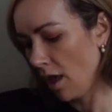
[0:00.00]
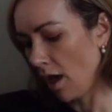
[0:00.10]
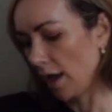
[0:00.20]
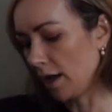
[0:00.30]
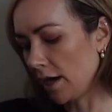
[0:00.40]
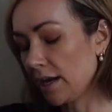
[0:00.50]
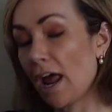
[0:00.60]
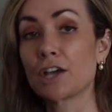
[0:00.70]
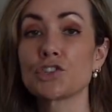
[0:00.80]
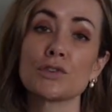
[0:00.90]
I got an
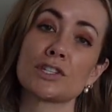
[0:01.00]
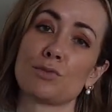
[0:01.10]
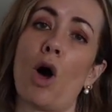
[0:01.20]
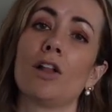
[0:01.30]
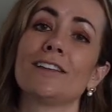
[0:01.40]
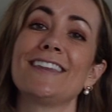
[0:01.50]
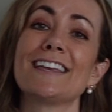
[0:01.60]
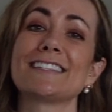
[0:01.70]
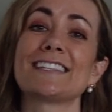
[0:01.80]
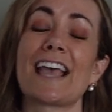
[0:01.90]
extra small in
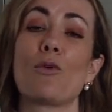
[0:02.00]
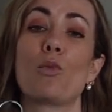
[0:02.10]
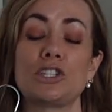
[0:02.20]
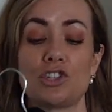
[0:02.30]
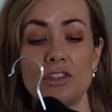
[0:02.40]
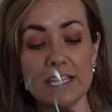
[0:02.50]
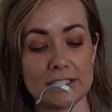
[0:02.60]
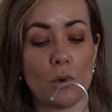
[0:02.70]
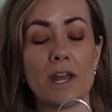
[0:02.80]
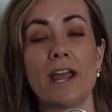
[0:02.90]
this, which
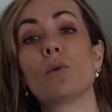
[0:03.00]
this one I